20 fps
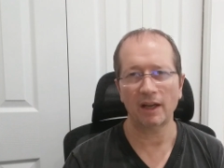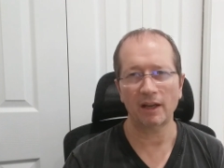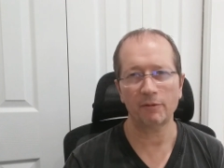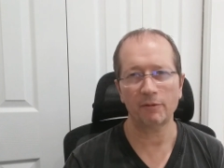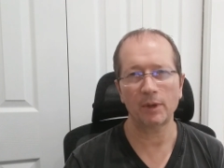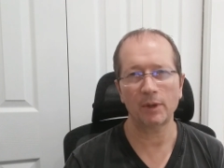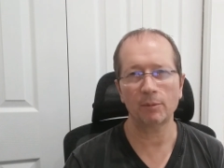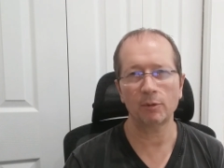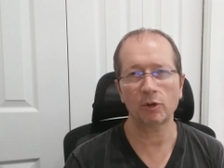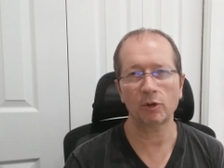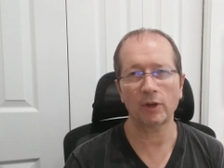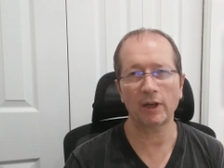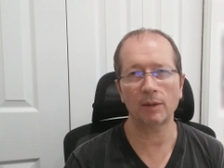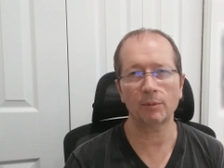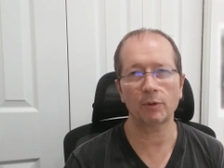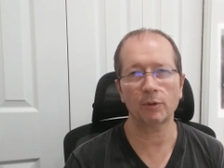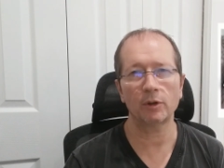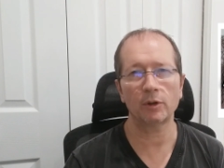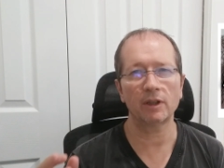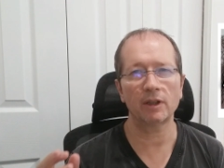I've been able to
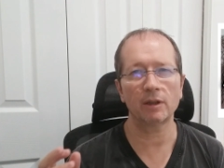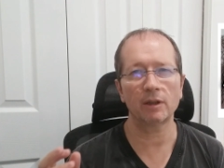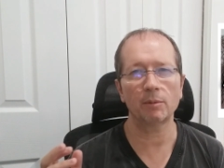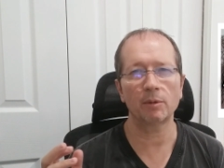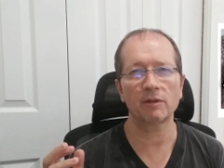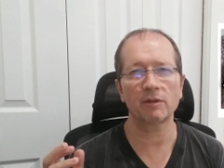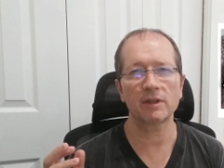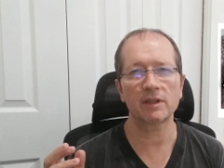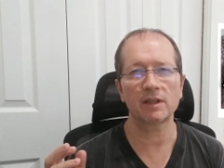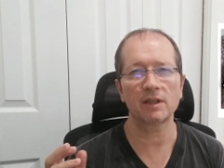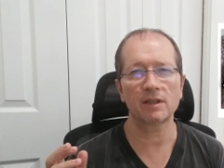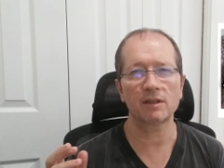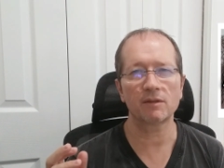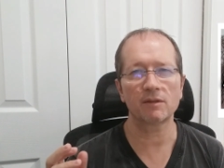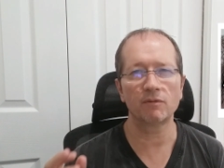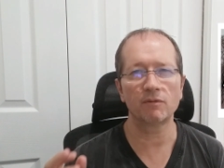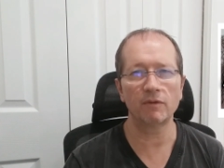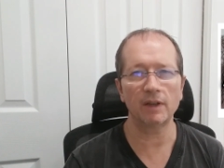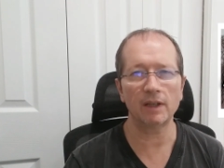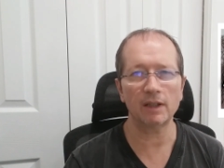help you a little bit with this
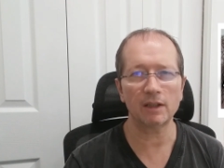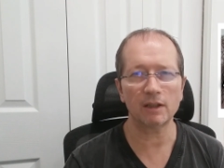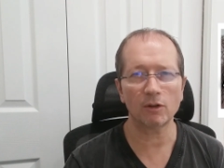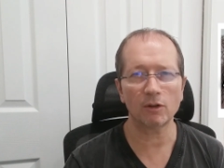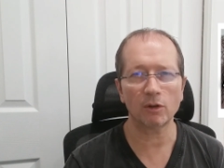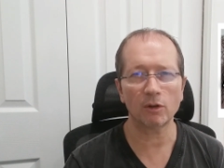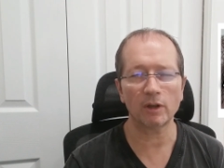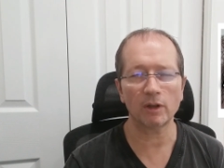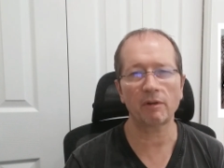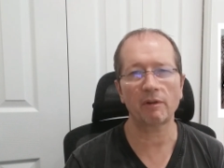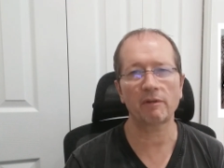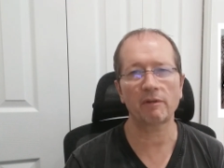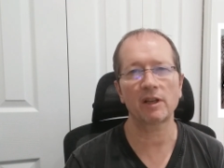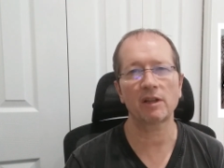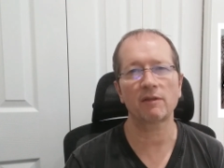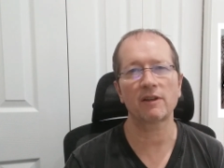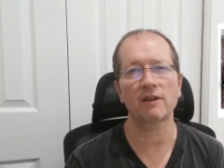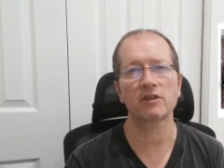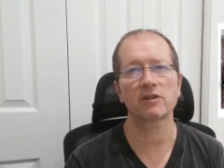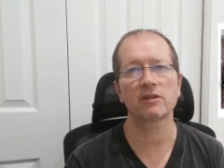video. If you have
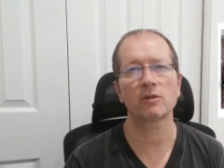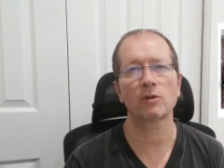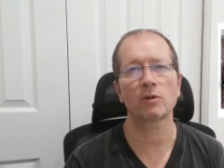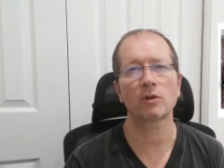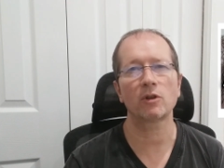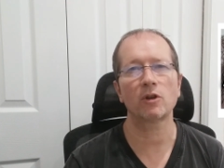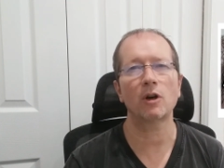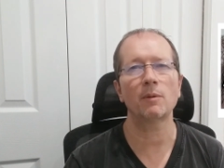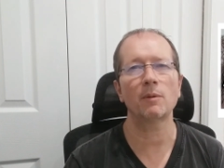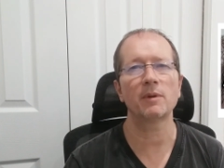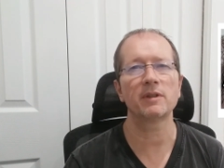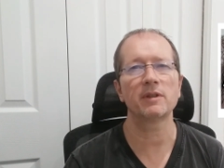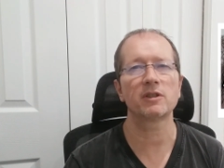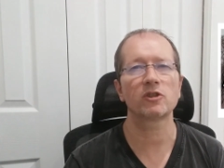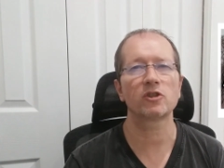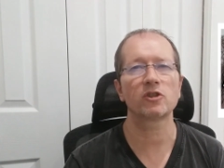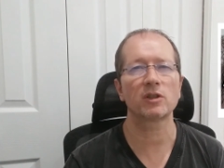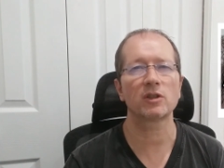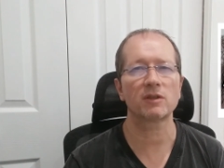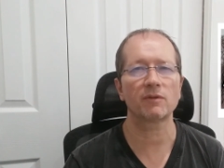any questions or
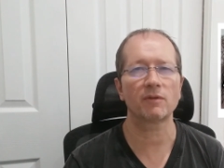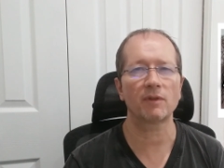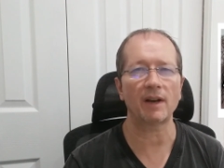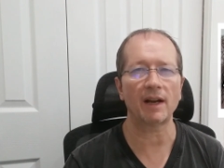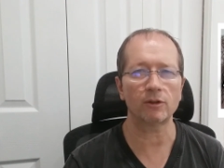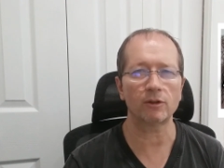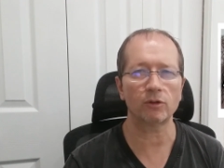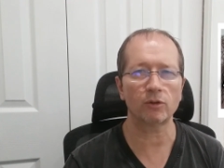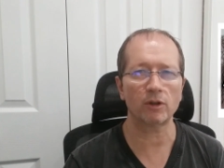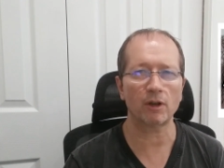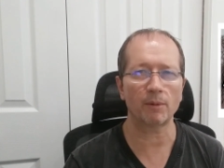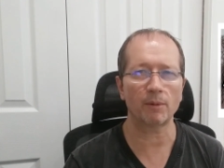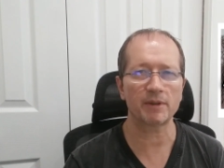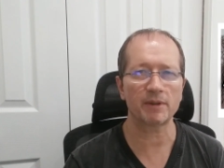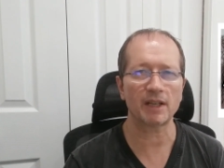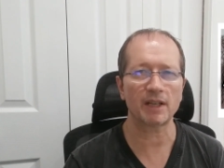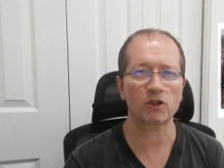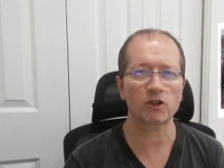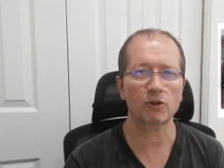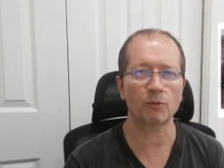comments, just write to the
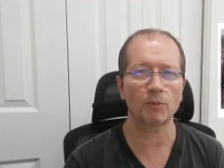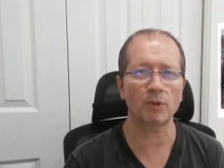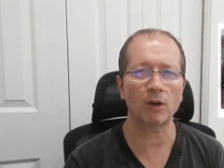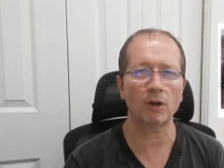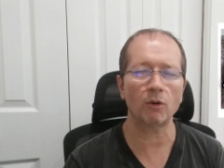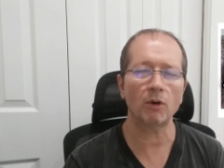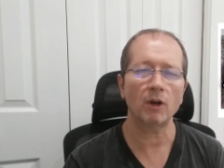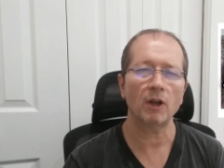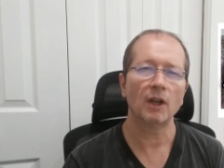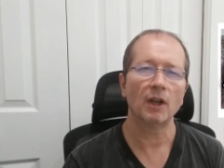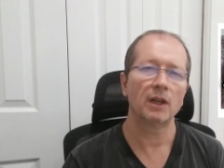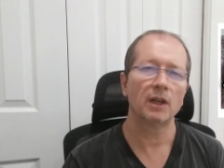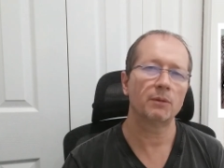comment section below.